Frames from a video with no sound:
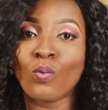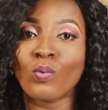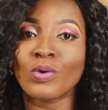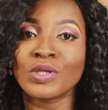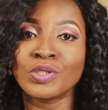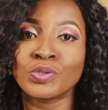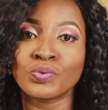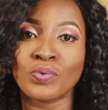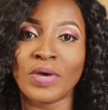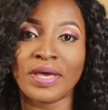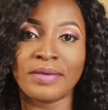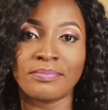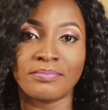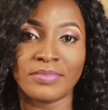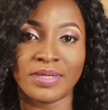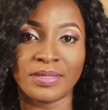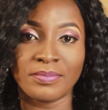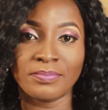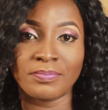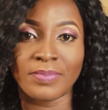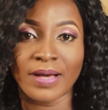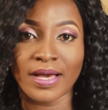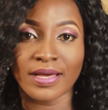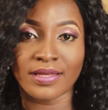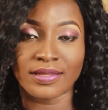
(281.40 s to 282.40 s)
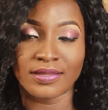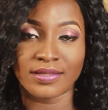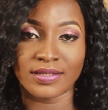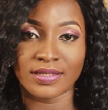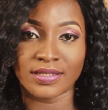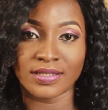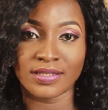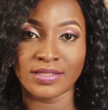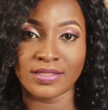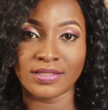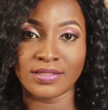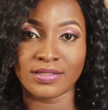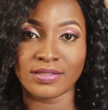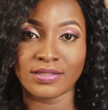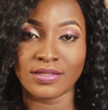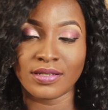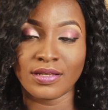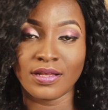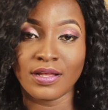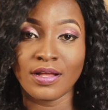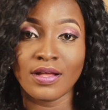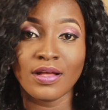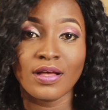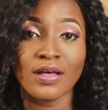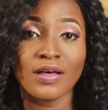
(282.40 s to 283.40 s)
What do I mean by this?
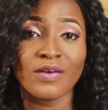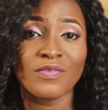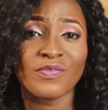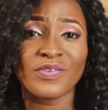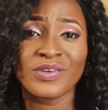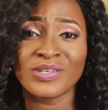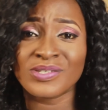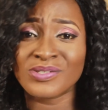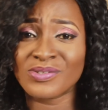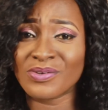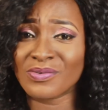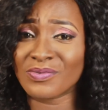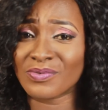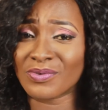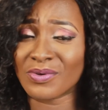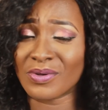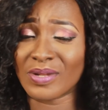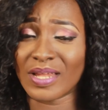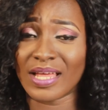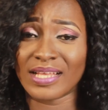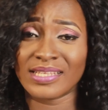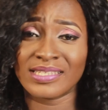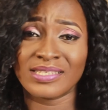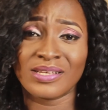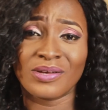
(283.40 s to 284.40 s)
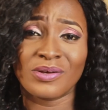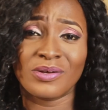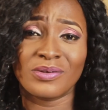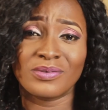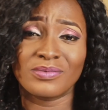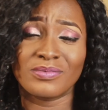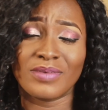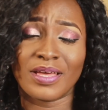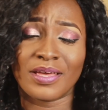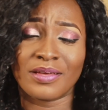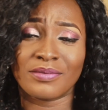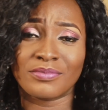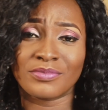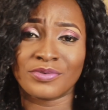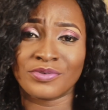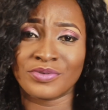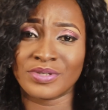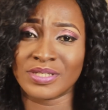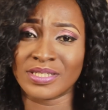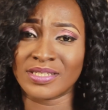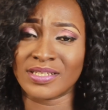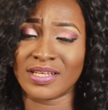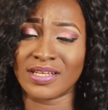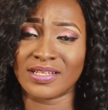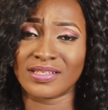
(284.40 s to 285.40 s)
First of all, I tell
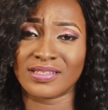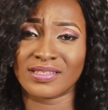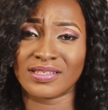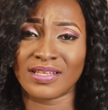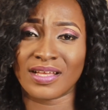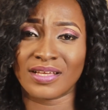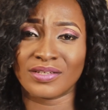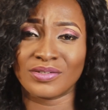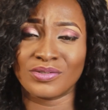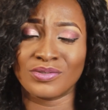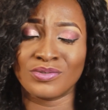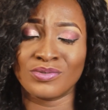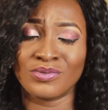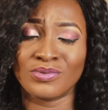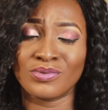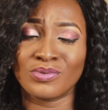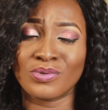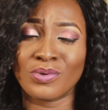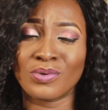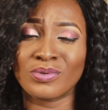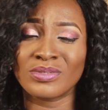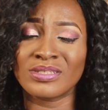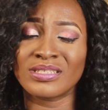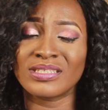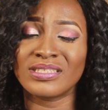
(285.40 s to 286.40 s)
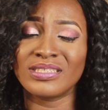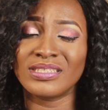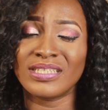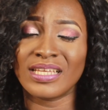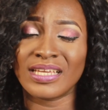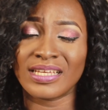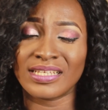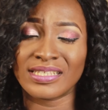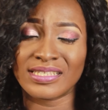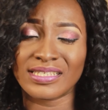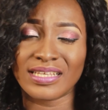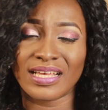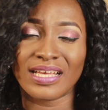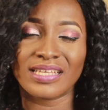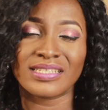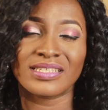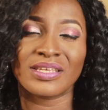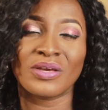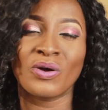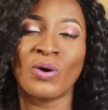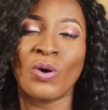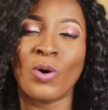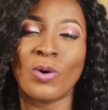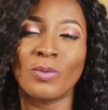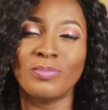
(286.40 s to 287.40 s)
Christians that you don't date as
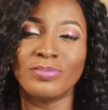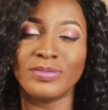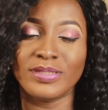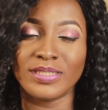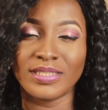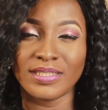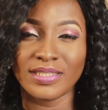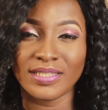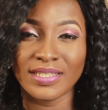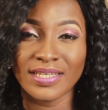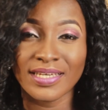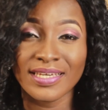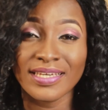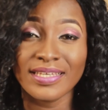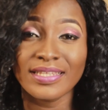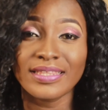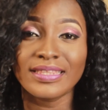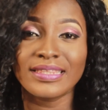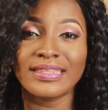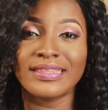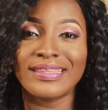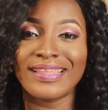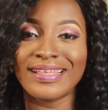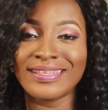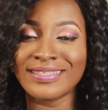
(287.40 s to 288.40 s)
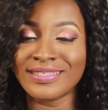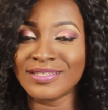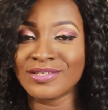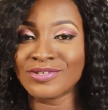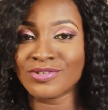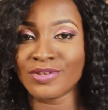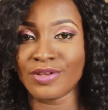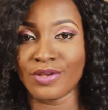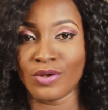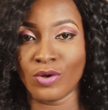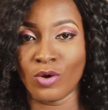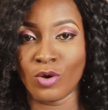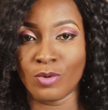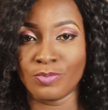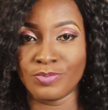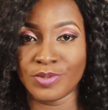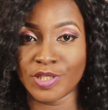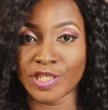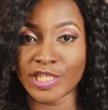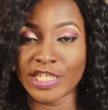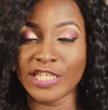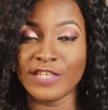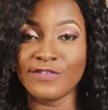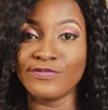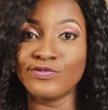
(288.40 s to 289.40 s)
a hobby. Dating is not a hobby.
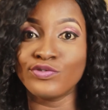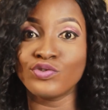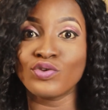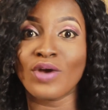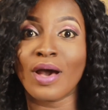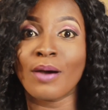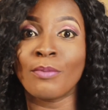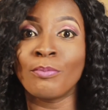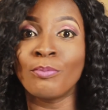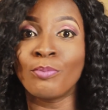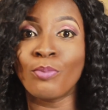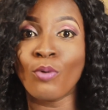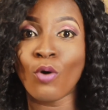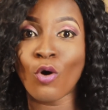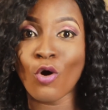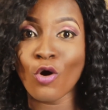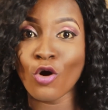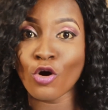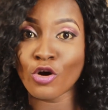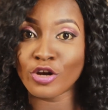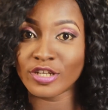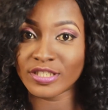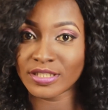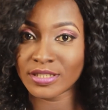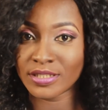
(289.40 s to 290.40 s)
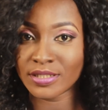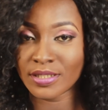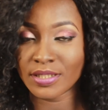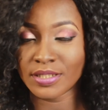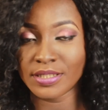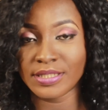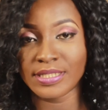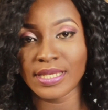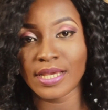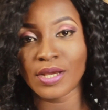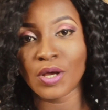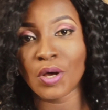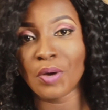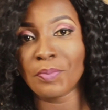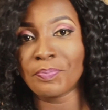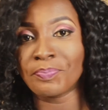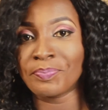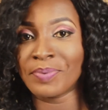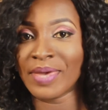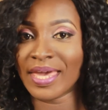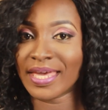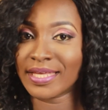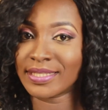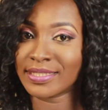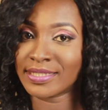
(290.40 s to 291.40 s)
If you are bored, take up
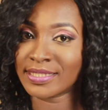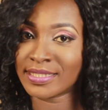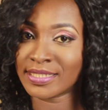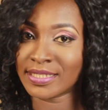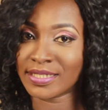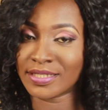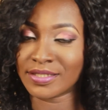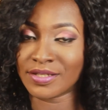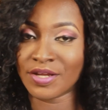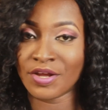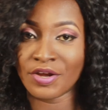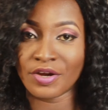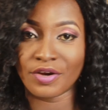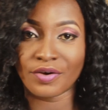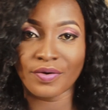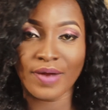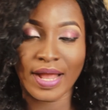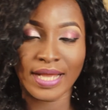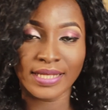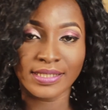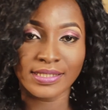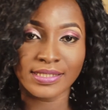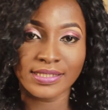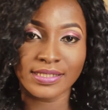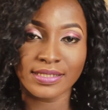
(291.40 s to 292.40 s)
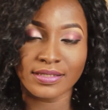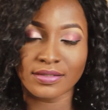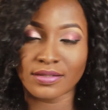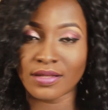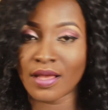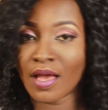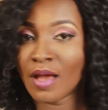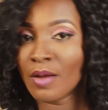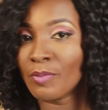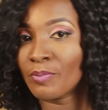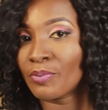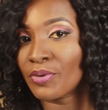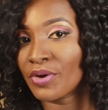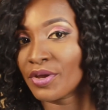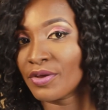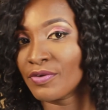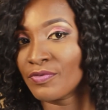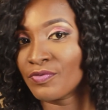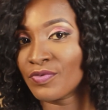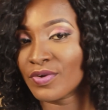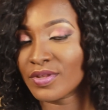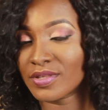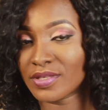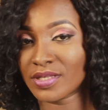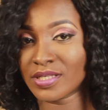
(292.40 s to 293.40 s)
painting, writing, praying
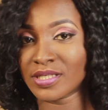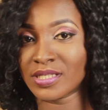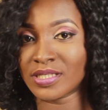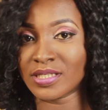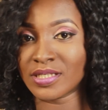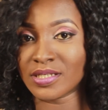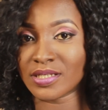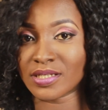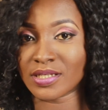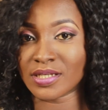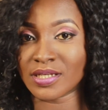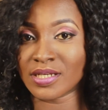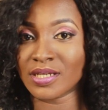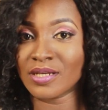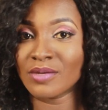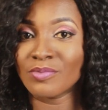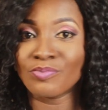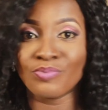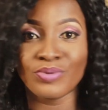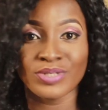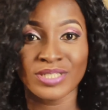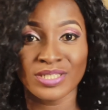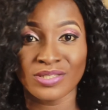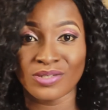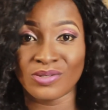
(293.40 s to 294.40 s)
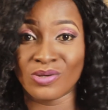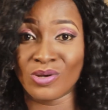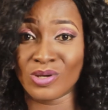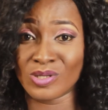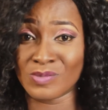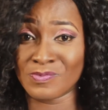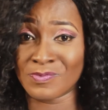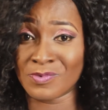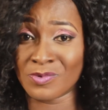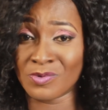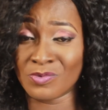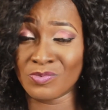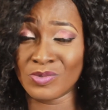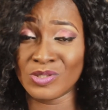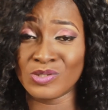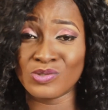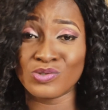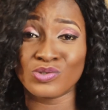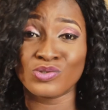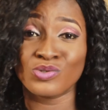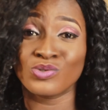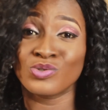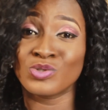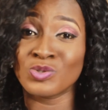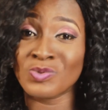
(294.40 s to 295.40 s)
for the sick, preaching the gospel, which you
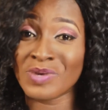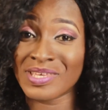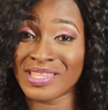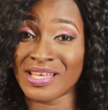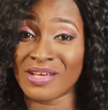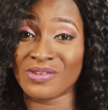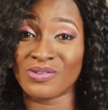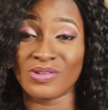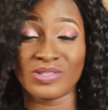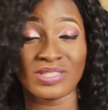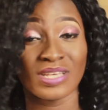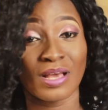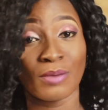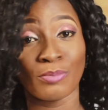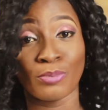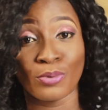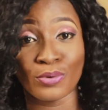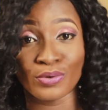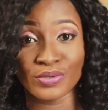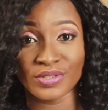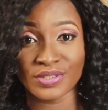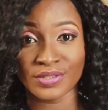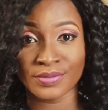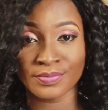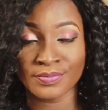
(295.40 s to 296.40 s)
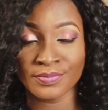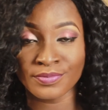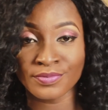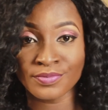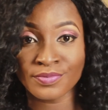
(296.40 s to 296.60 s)
should do whether or not you are bored.